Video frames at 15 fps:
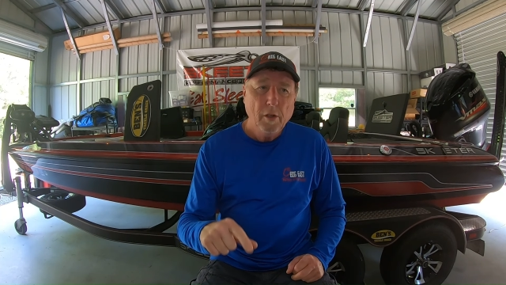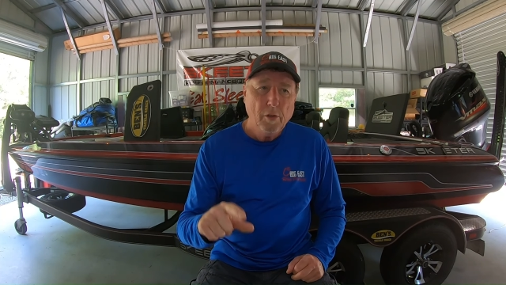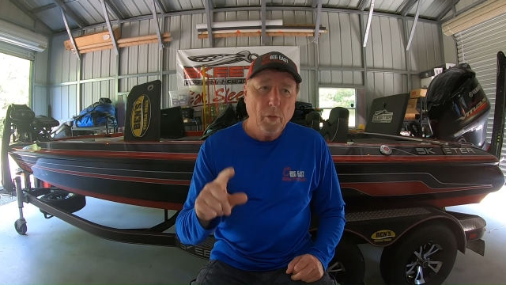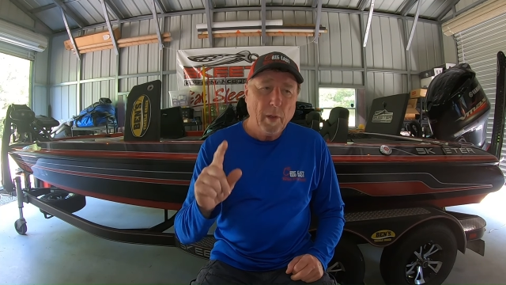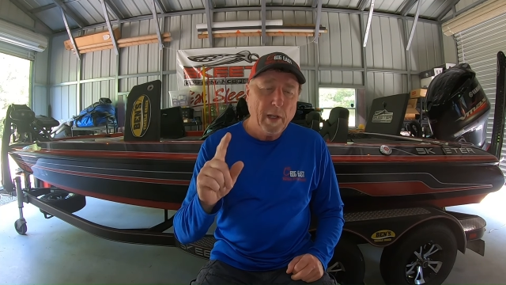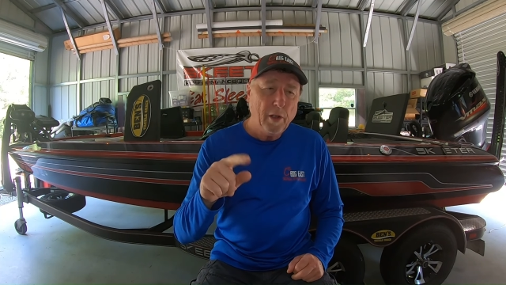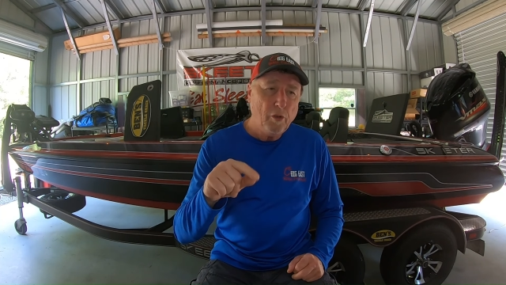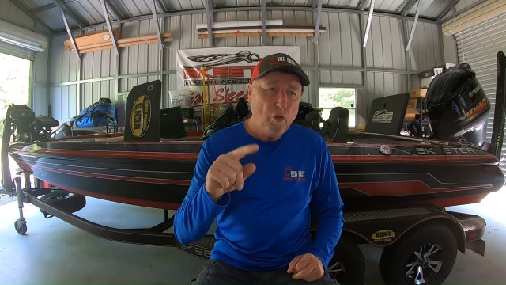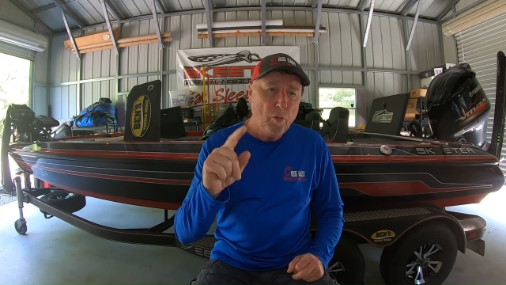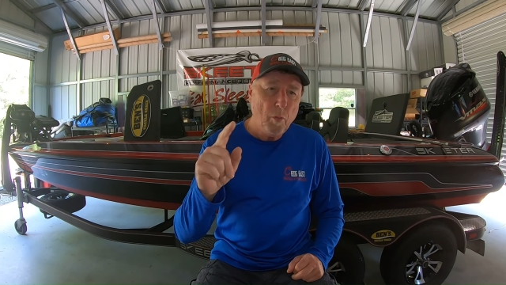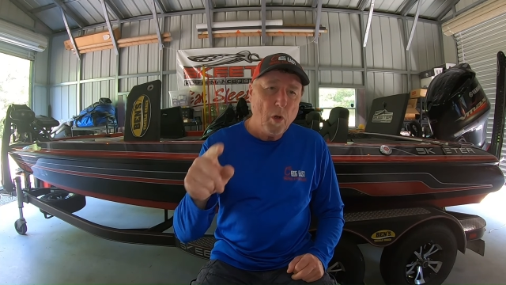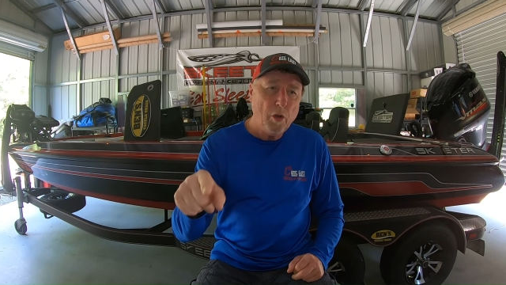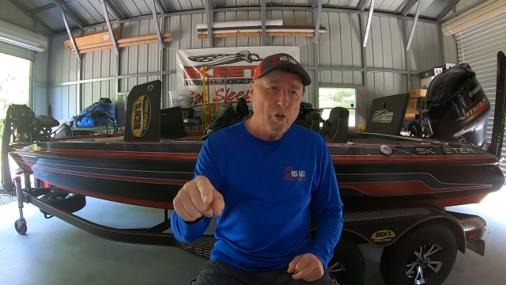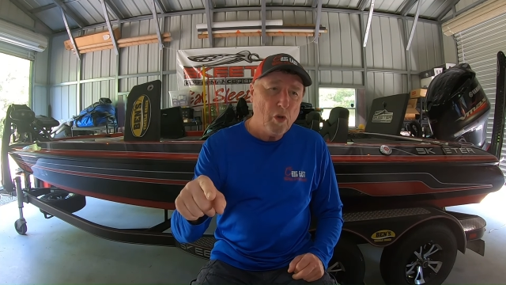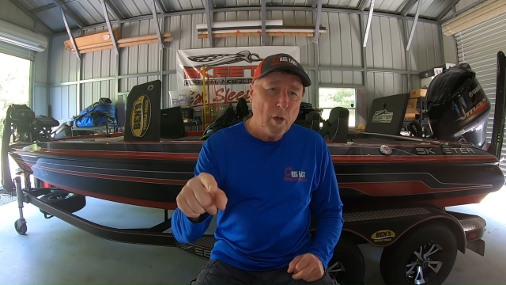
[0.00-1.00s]
So I got 2
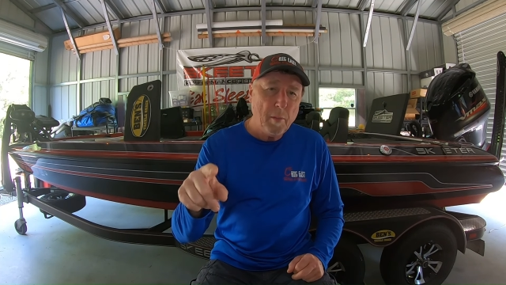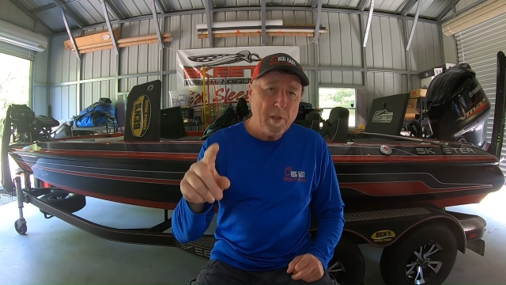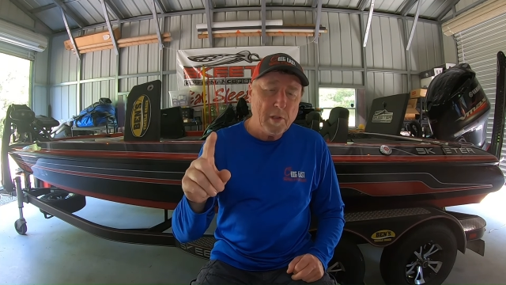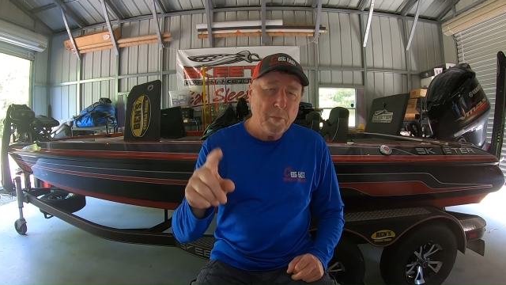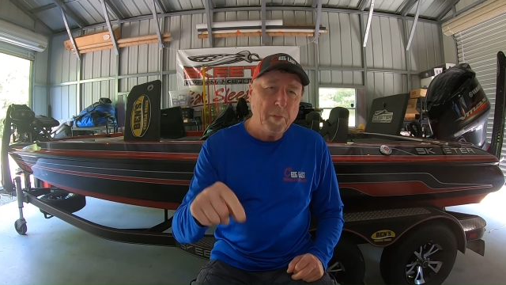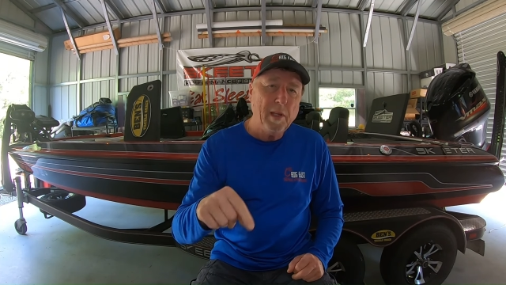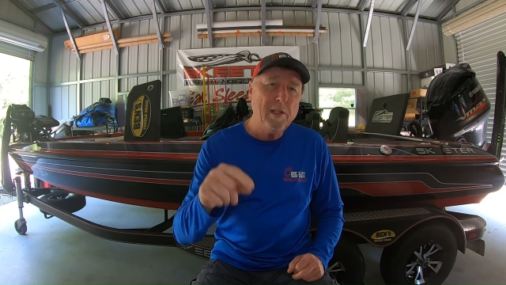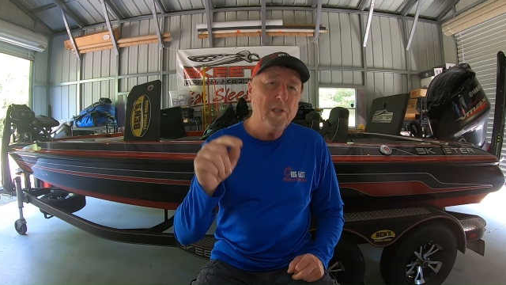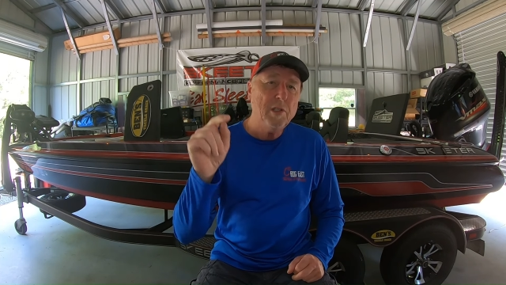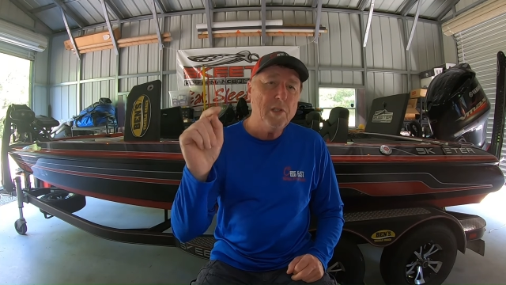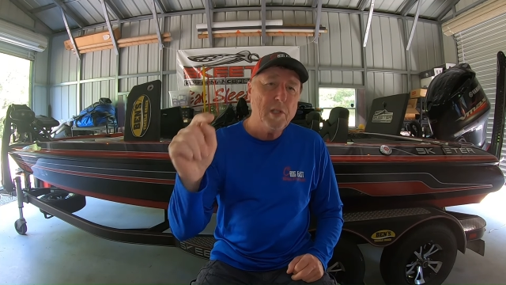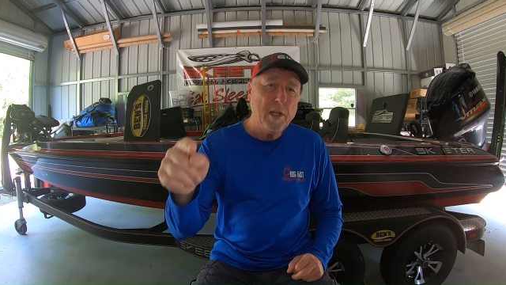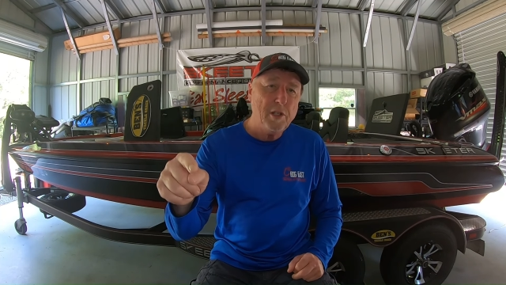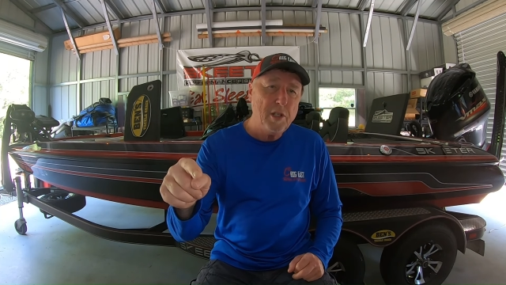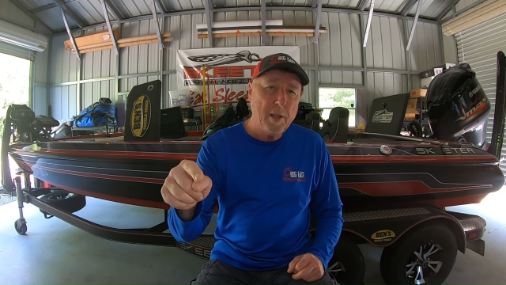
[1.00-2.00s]
more tournaments plus the
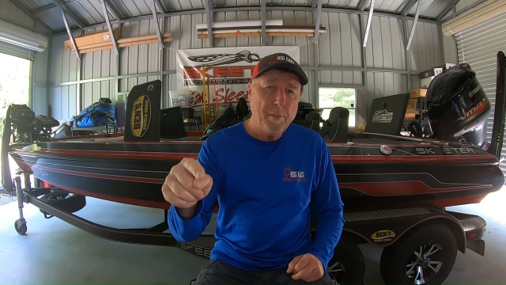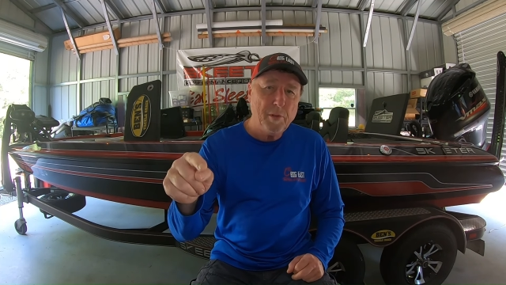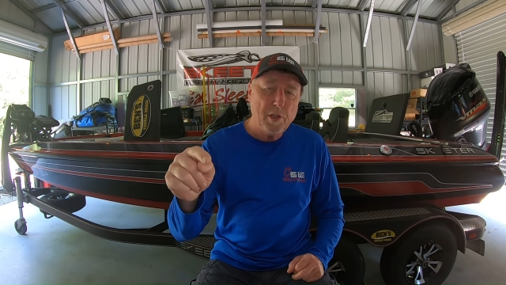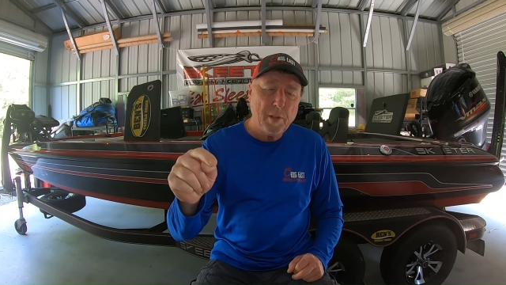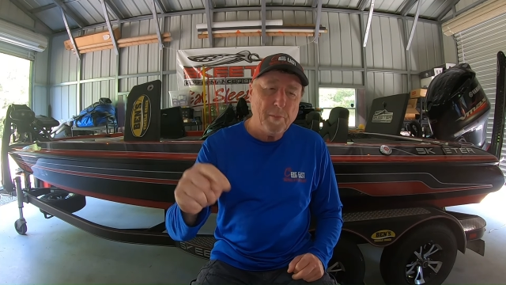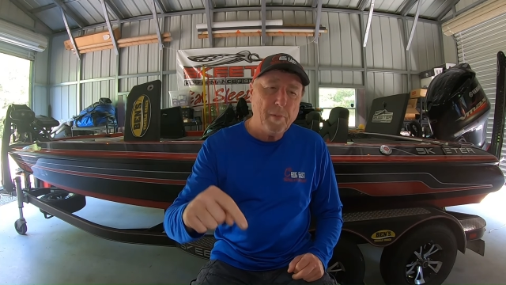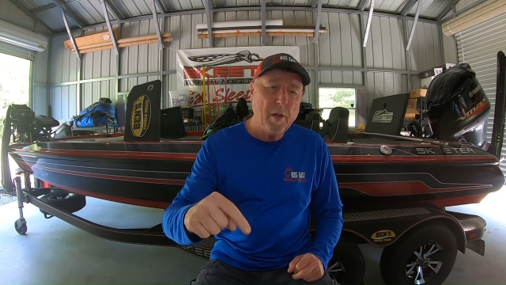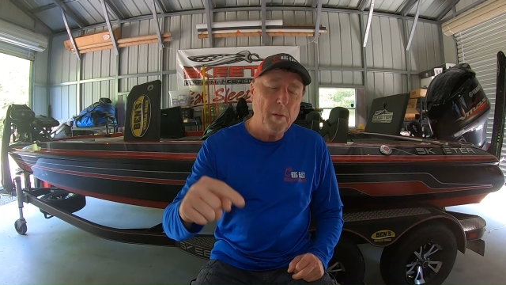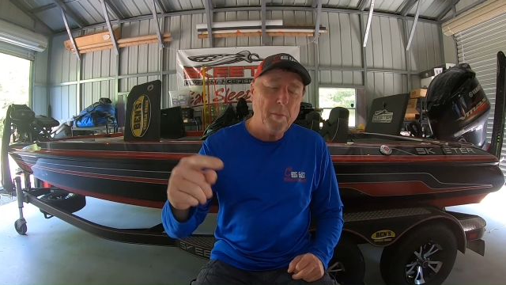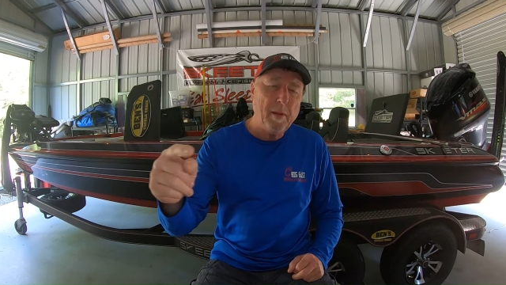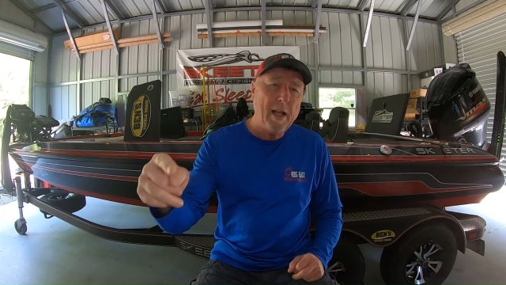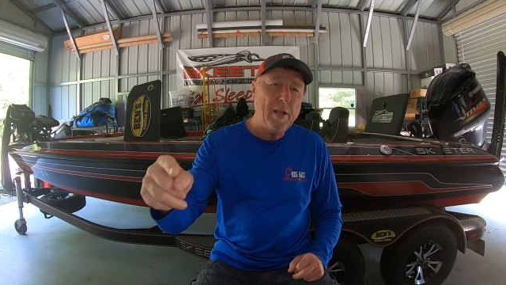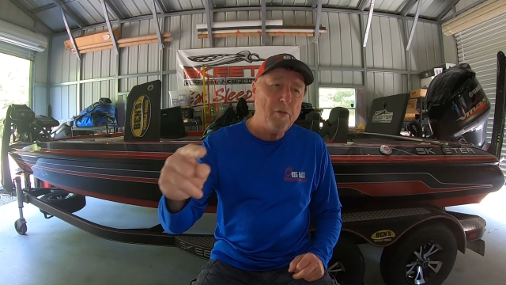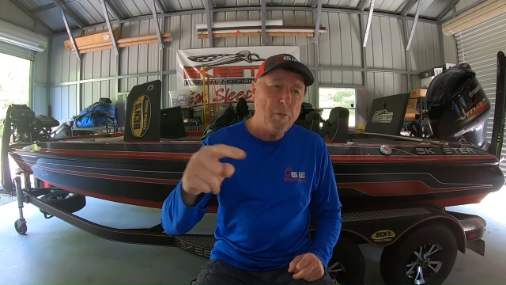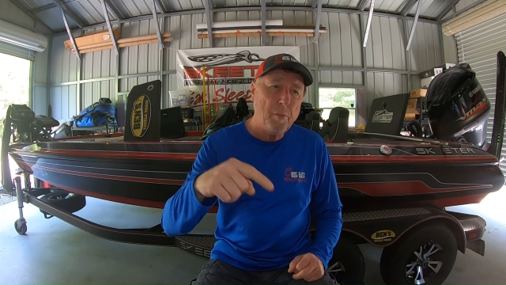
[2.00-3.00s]
state championship that
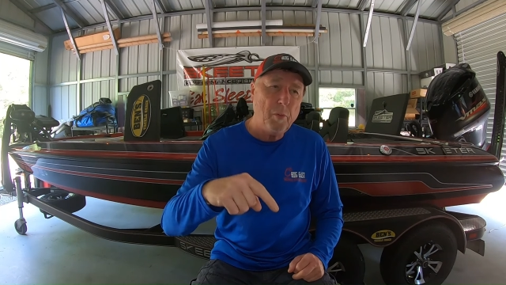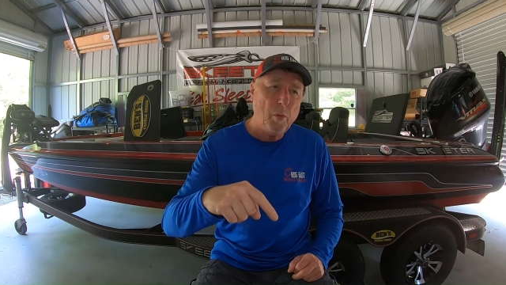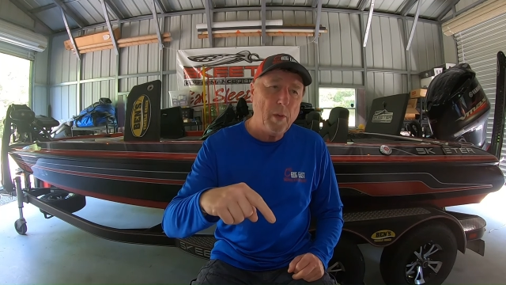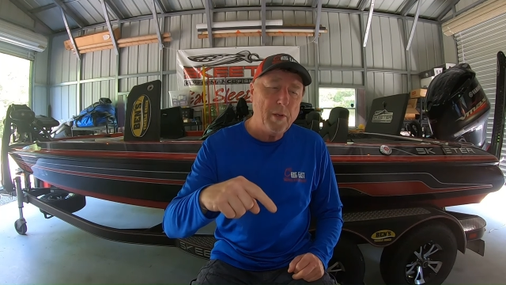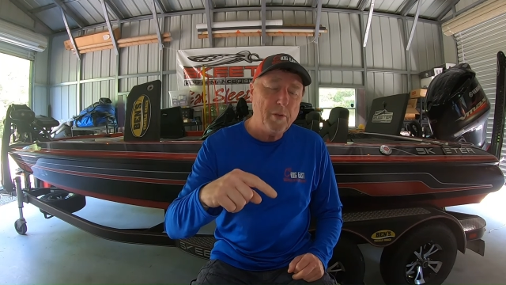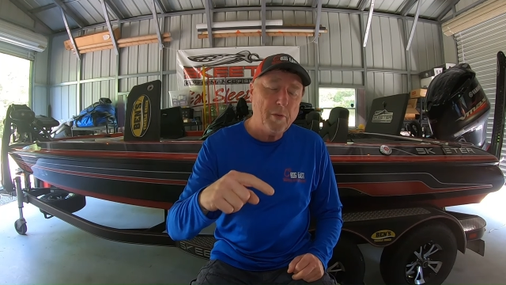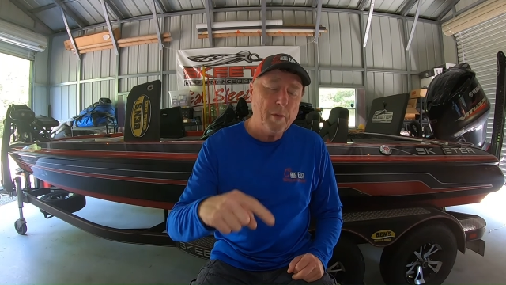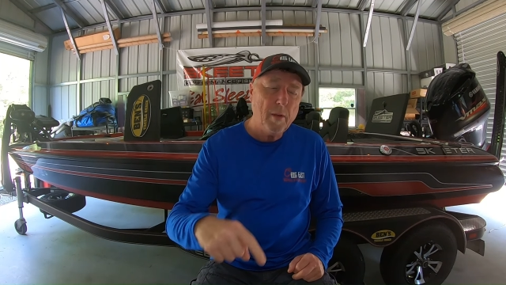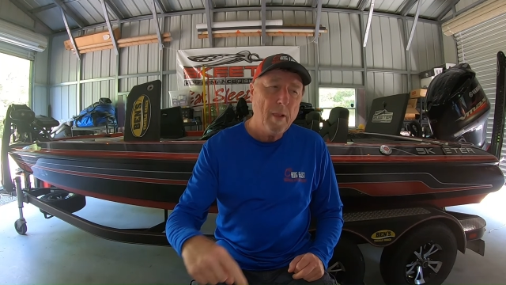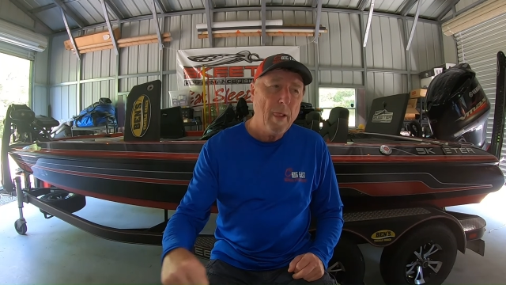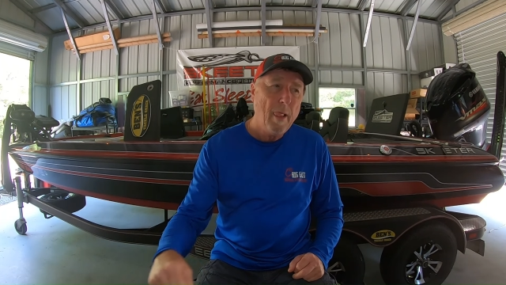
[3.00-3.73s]
applies for points.